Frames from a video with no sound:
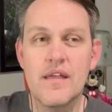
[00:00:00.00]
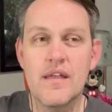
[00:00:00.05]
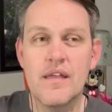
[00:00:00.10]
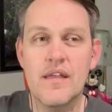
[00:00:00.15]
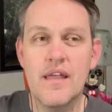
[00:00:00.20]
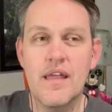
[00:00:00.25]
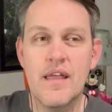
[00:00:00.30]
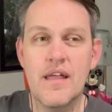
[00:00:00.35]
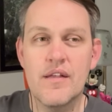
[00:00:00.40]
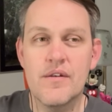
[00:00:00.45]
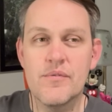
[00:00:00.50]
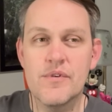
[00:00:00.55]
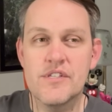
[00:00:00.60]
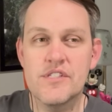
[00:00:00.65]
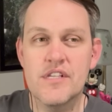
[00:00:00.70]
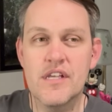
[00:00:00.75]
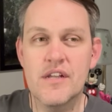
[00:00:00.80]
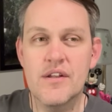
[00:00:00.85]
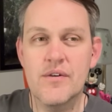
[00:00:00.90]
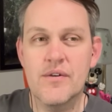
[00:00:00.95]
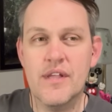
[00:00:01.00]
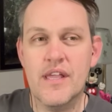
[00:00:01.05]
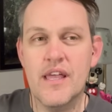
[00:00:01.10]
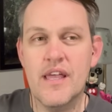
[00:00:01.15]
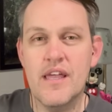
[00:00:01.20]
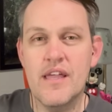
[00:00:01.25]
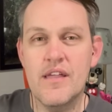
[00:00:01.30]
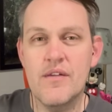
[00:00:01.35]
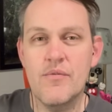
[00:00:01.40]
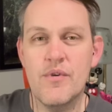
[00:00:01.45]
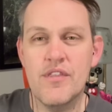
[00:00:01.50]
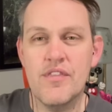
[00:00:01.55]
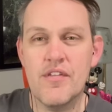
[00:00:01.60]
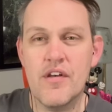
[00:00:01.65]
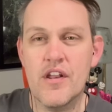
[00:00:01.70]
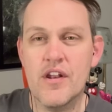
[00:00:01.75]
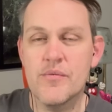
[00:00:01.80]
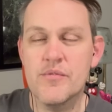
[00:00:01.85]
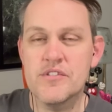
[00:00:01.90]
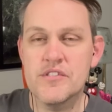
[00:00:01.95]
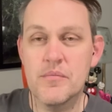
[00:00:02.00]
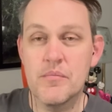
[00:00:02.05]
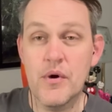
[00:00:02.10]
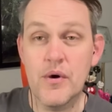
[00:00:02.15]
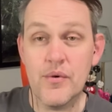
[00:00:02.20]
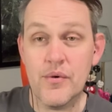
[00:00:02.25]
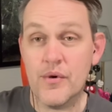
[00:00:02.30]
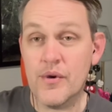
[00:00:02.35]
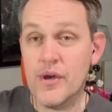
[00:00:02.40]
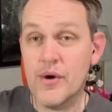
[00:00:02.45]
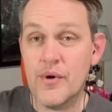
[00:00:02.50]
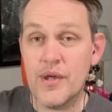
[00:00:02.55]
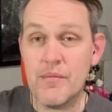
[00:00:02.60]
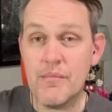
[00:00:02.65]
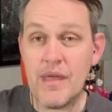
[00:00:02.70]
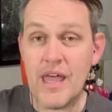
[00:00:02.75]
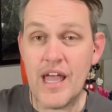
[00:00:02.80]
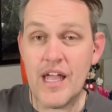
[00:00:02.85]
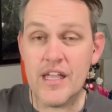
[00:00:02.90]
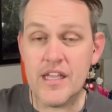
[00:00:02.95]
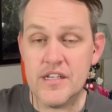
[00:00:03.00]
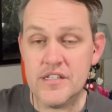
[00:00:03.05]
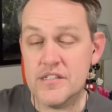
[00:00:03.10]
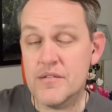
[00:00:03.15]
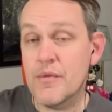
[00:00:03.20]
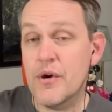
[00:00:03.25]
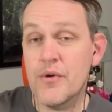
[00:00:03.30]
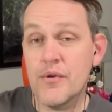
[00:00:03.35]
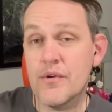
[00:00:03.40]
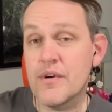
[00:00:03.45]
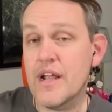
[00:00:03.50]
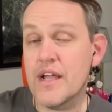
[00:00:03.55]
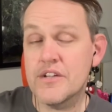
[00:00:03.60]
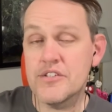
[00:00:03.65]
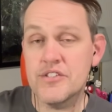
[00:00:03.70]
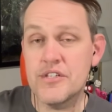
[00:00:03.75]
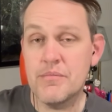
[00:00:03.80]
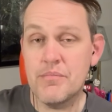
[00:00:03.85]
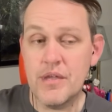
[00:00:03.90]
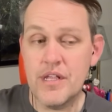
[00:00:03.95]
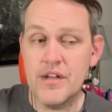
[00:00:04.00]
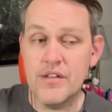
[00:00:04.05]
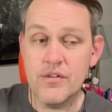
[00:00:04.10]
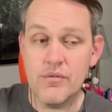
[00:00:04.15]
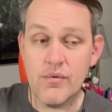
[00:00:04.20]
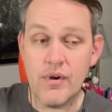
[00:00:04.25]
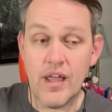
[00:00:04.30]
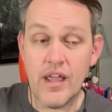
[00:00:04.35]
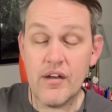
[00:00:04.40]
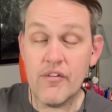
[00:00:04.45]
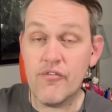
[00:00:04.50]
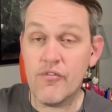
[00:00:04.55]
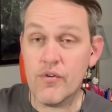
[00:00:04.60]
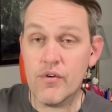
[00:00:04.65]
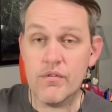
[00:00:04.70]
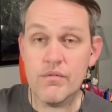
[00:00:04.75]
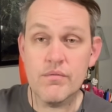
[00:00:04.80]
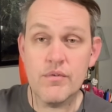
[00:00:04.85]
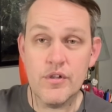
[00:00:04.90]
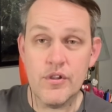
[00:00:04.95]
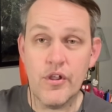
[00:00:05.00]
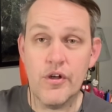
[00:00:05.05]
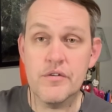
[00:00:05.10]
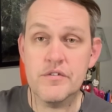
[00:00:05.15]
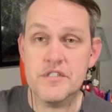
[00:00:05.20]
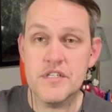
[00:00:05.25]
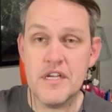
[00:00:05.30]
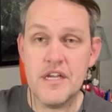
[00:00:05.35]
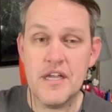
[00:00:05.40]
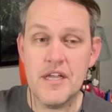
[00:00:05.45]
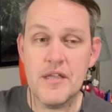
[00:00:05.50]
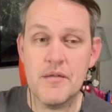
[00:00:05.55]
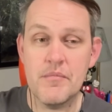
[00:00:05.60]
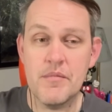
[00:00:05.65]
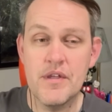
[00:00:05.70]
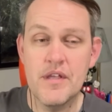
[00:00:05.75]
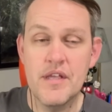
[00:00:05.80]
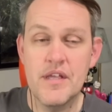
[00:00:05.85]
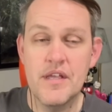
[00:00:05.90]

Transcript: and we said, okay, we thought it was the motor going bad because the motor had actually been in the ride for a long time.